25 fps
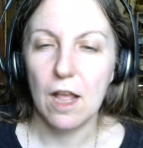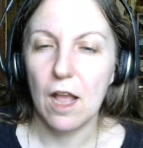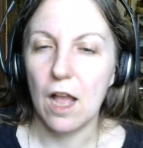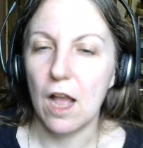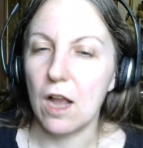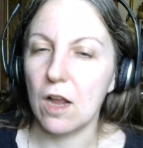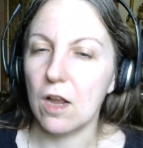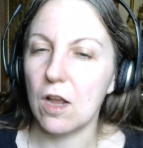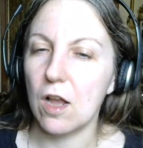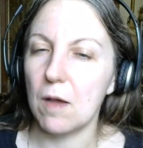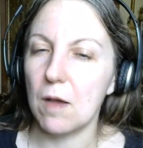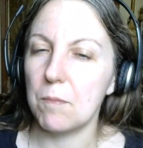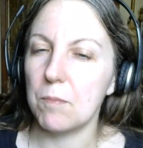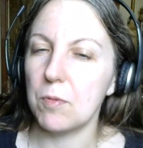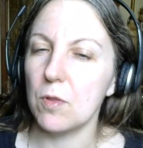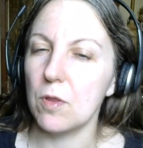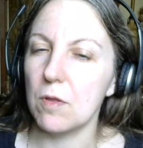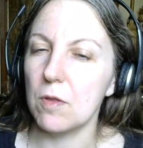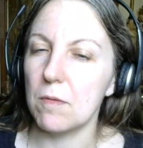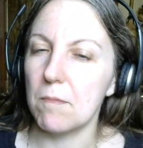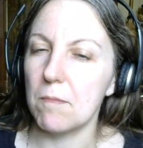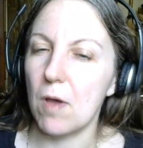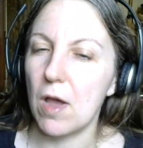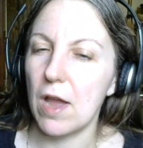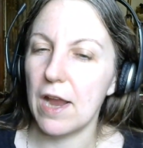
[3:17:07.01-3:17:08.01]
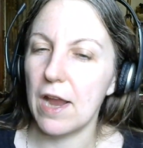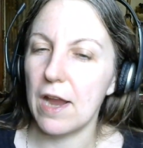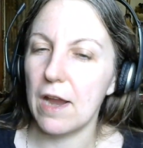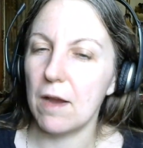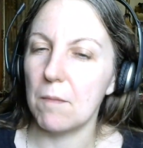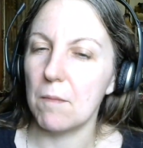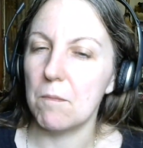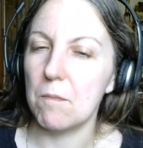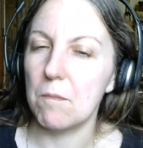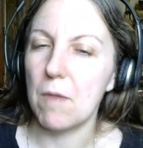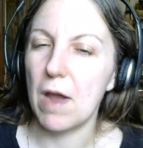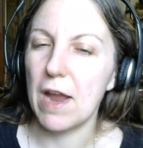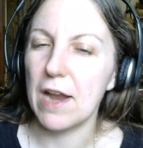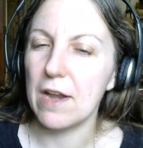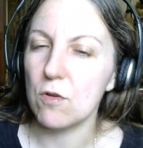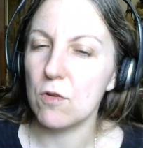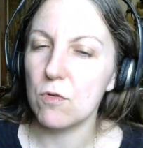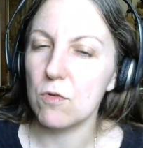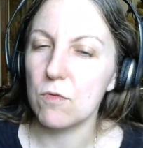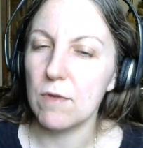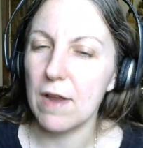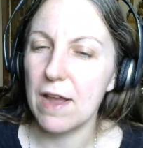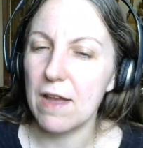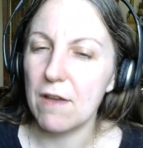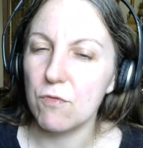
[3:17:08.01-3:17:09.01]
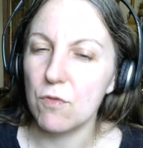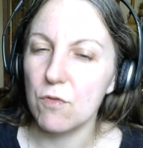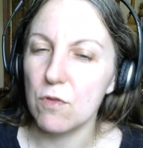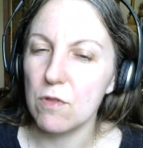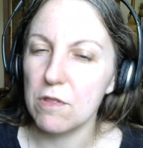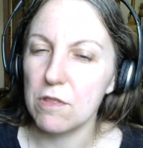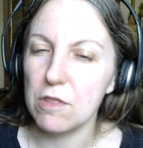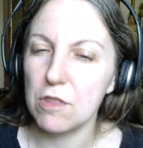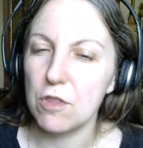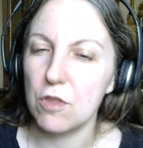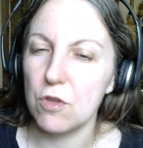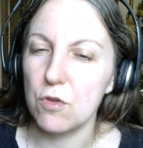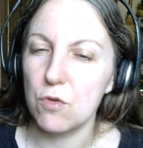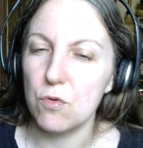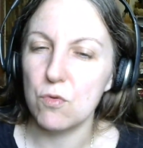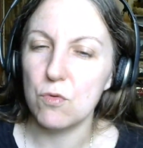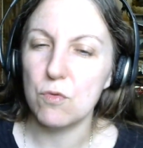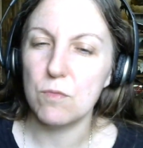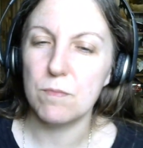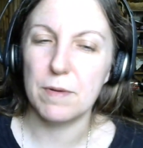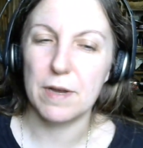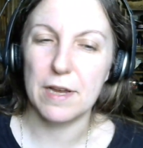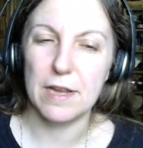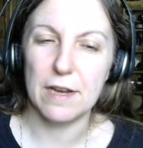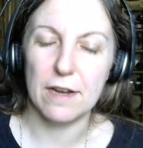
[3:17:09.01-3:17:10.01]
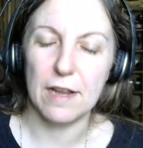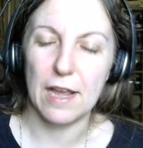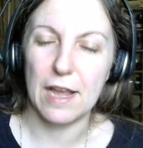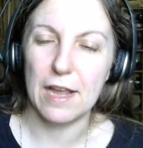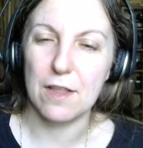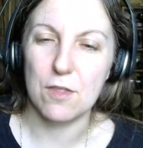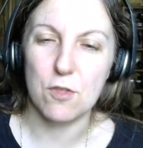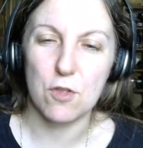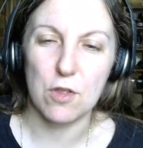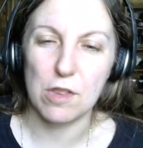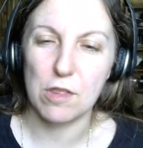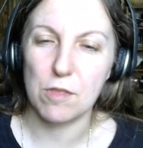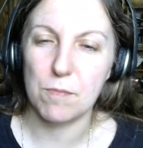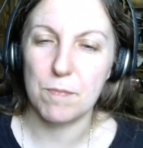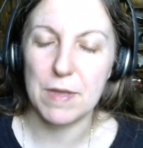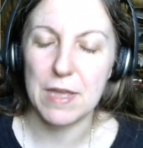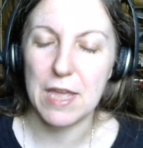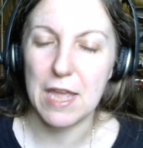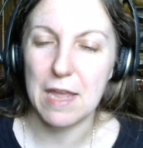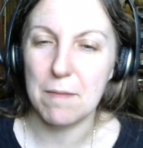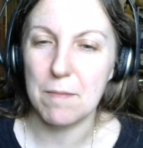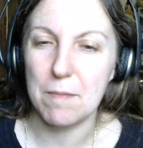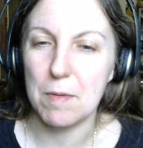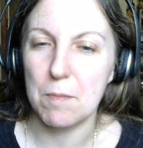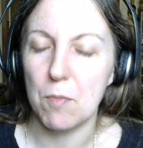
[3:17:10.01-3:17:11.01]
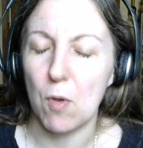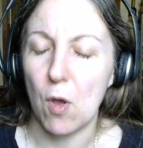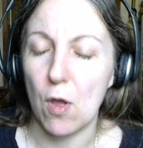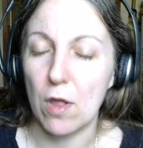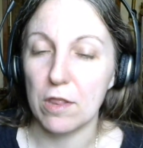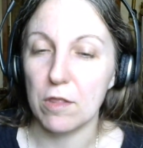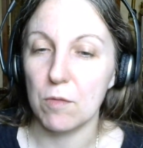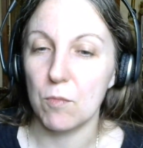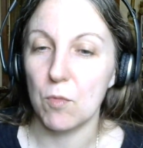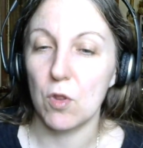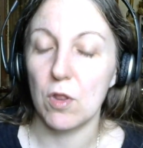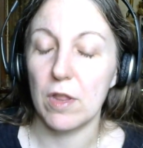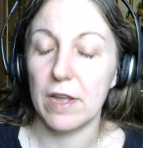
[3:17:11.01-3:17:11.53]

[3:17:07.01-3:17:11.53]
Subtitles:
a couple of minor raffles too, but it just became impossible.